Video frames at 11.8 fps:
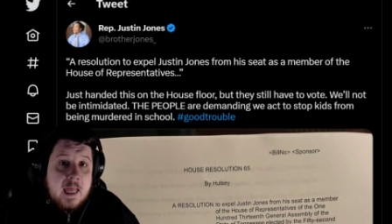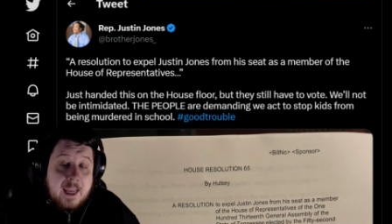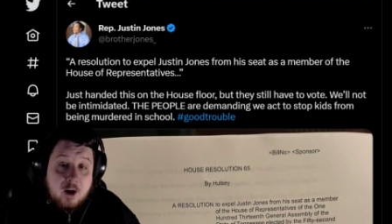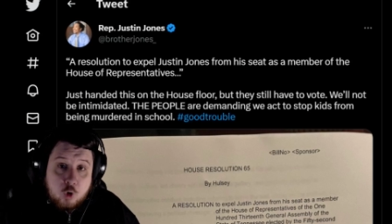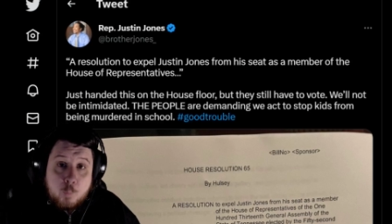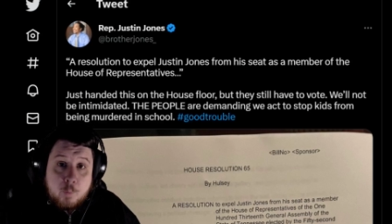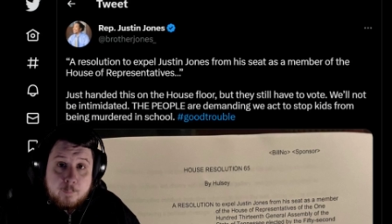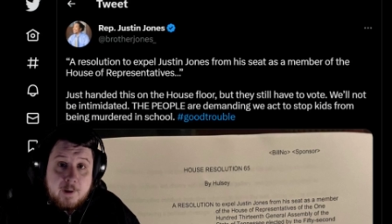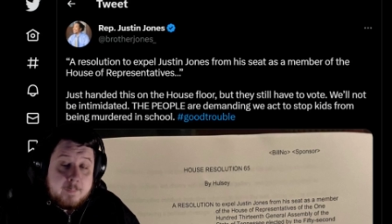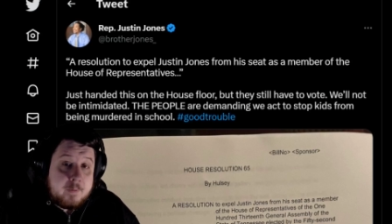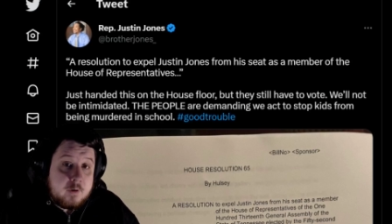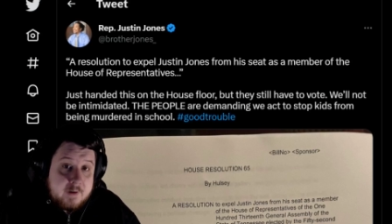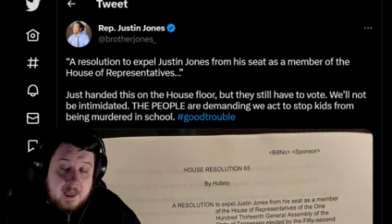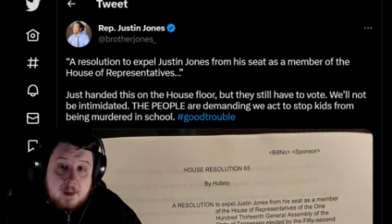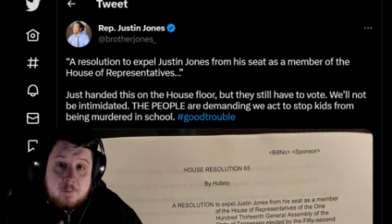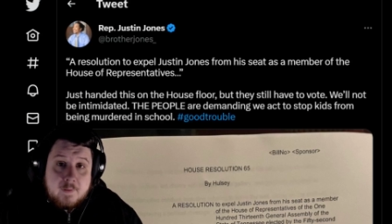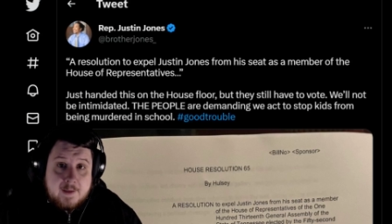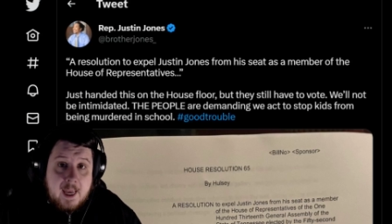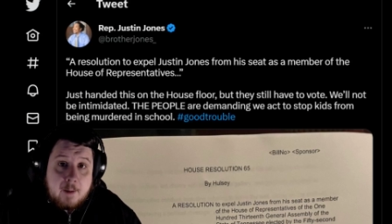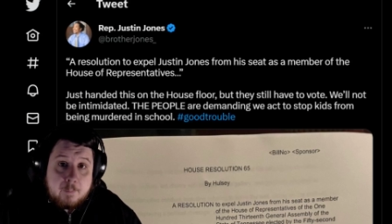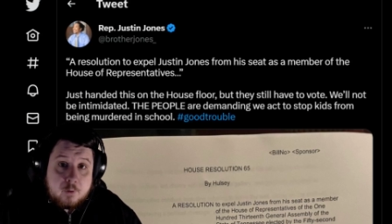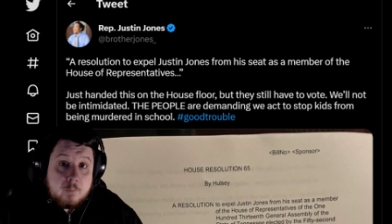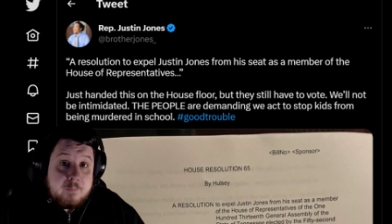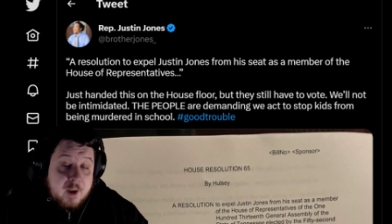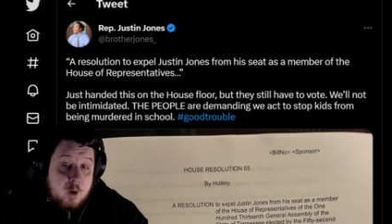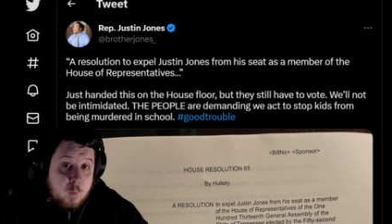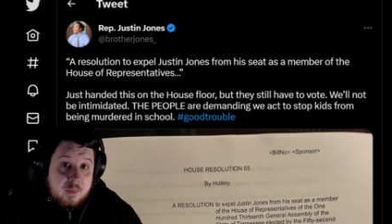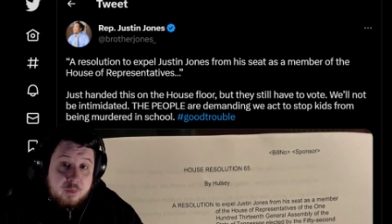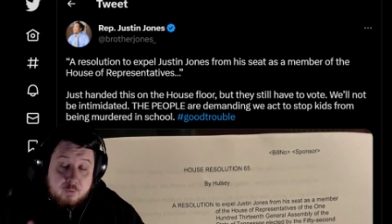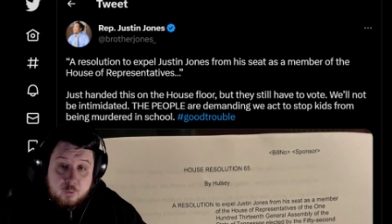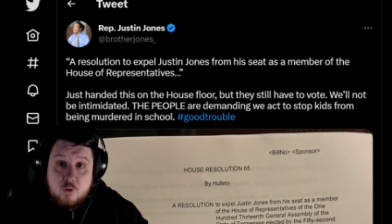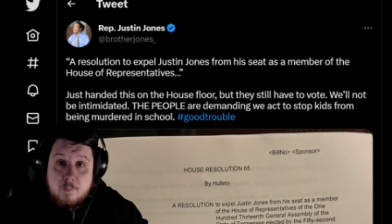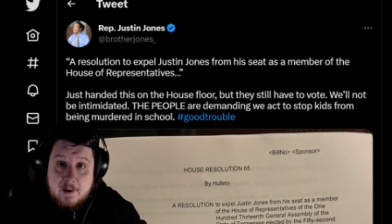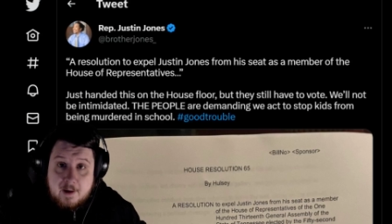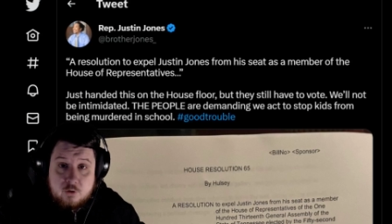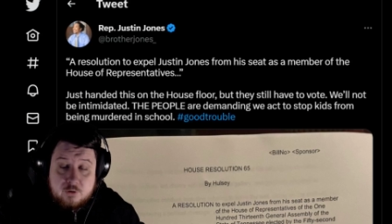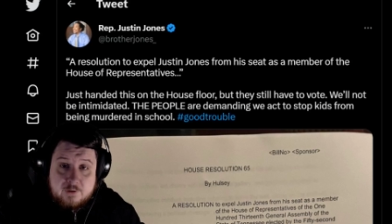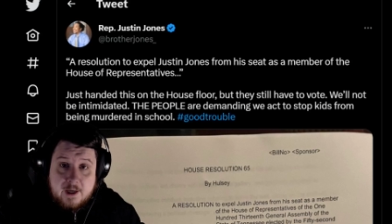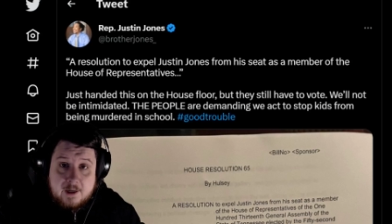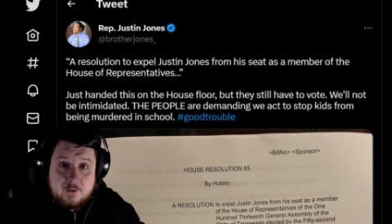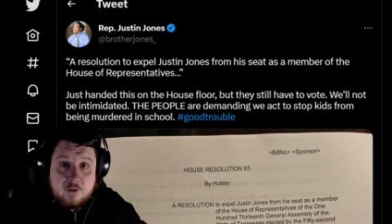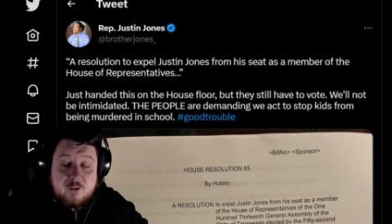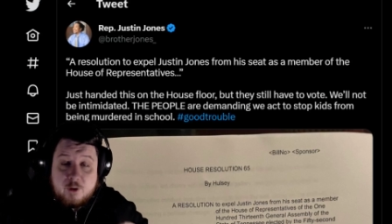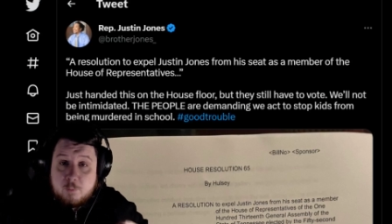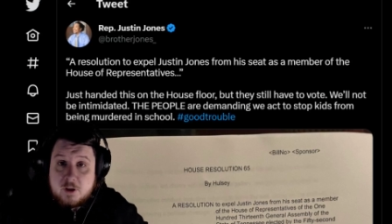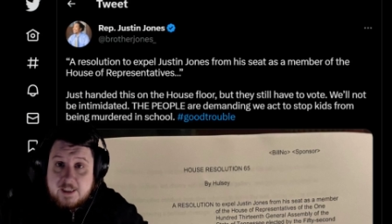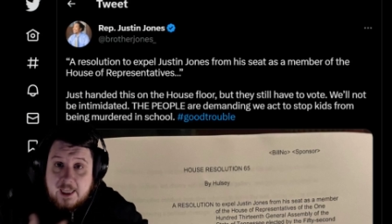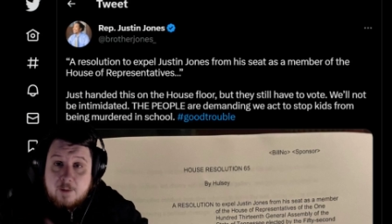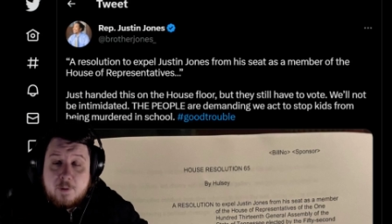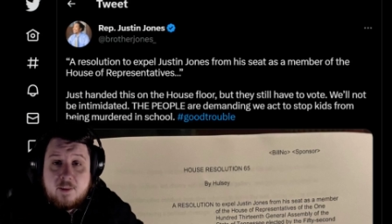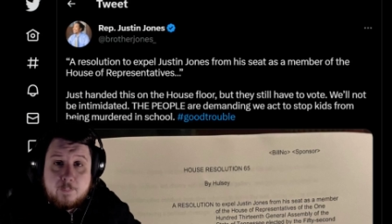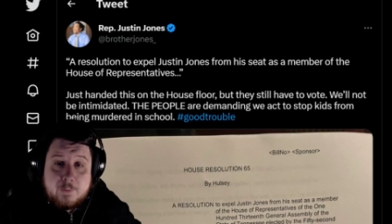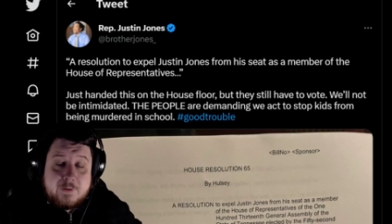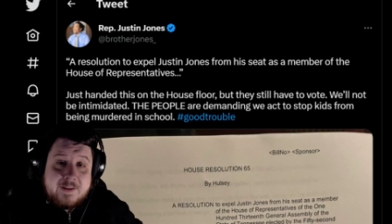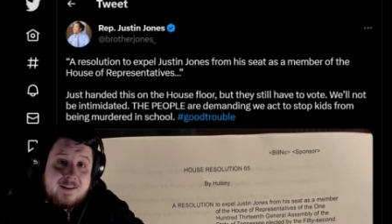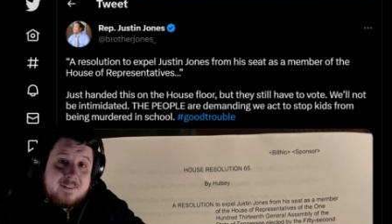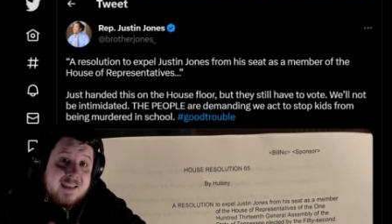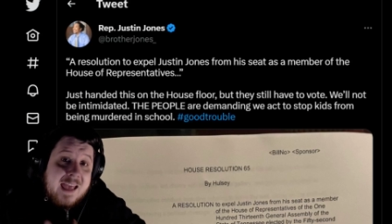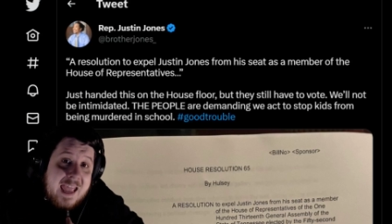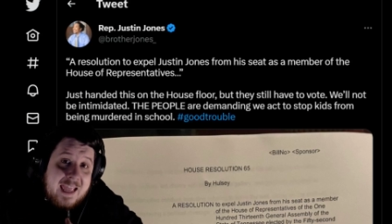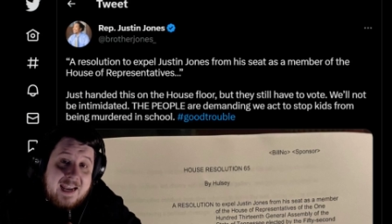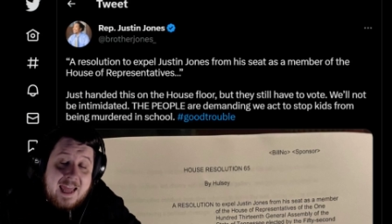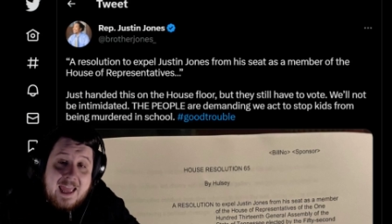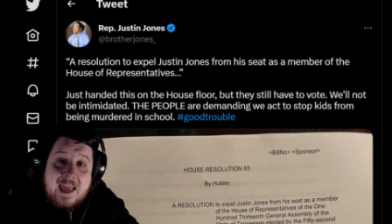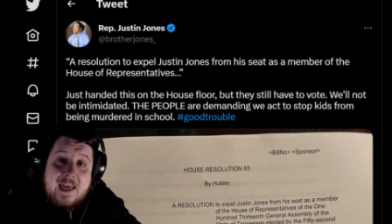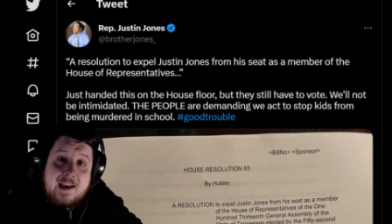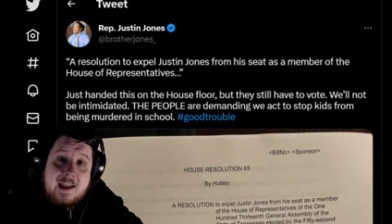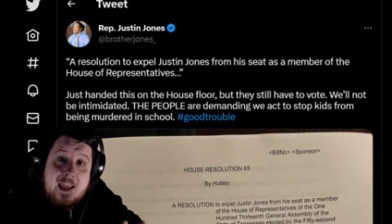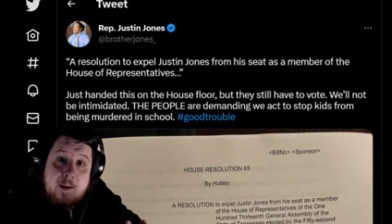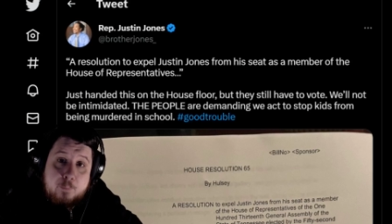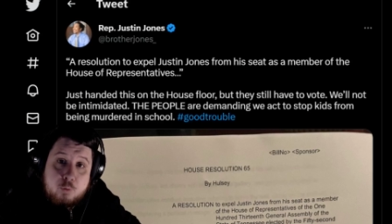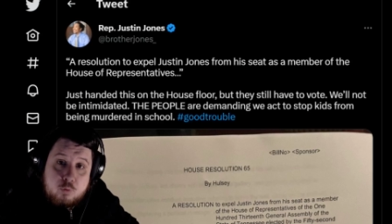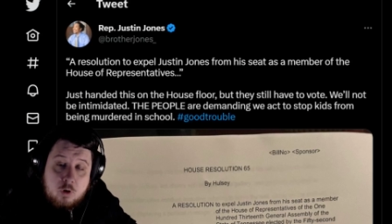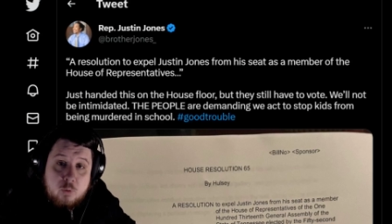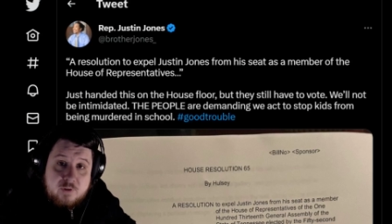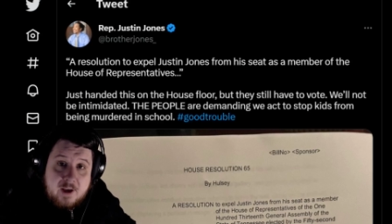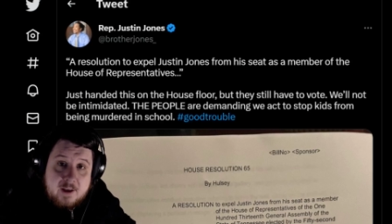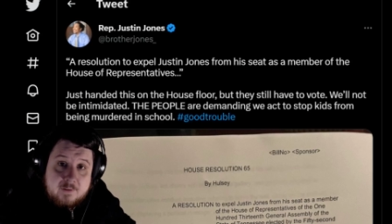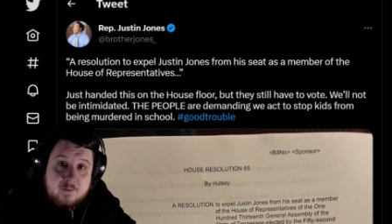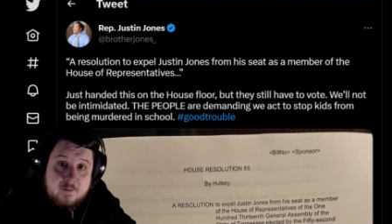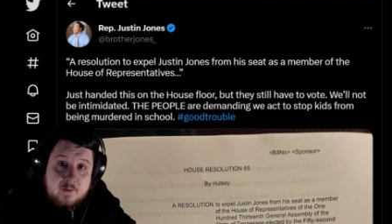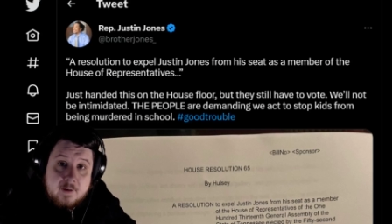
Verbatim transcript: A group of people came to the Capitol, they went through the metal detectors, they were led by the police, and had a protest.